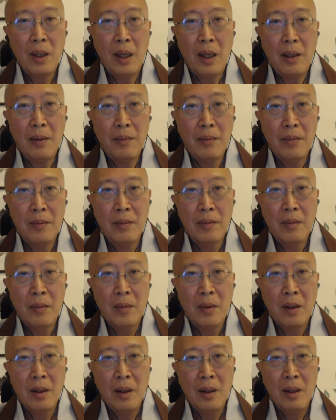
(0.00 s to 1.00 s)
Okay,
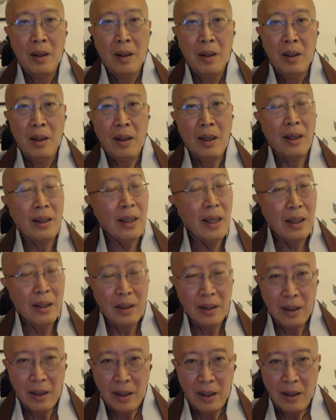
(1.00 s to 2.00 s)
and
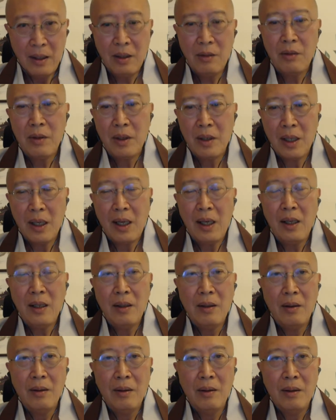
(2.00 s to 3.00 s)
at the end of the
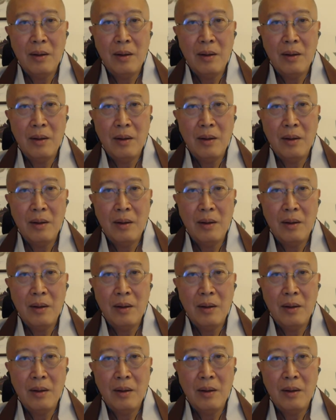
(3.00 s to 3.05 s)
day,